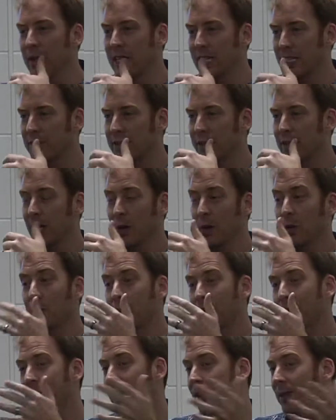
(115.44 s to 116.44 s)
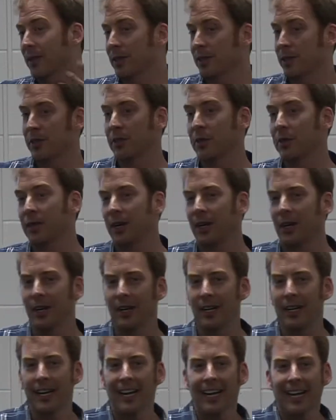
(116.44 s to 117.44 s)
niche for that whole thing called the Stu
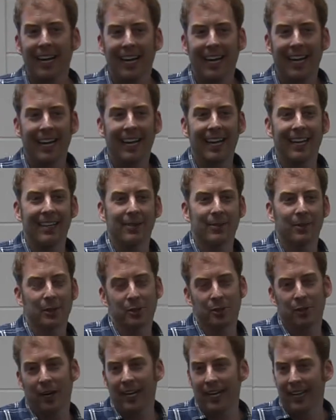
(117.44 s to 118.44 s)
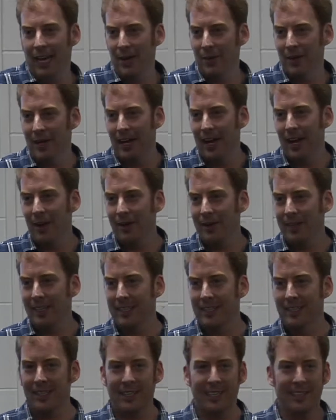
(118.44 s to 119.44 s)
card, and we're trying that one out
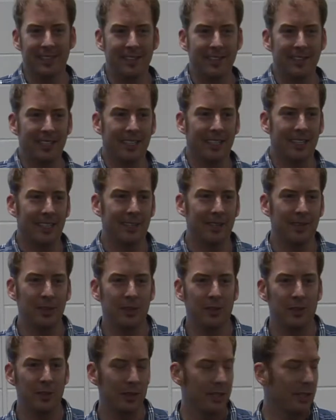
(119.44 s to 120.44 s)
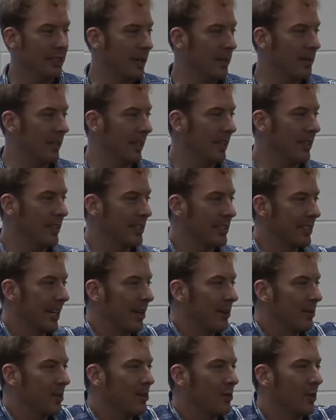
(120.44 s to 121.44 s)
and doing the same thing,
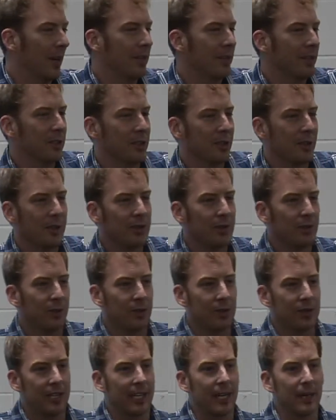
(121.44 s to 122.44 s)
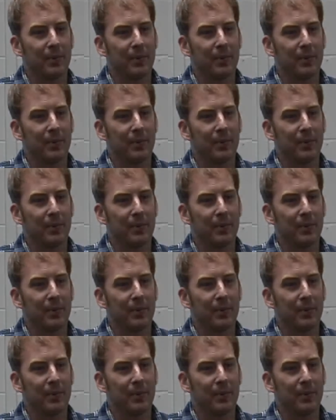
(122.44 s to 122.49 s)
discounts and travel insurance for study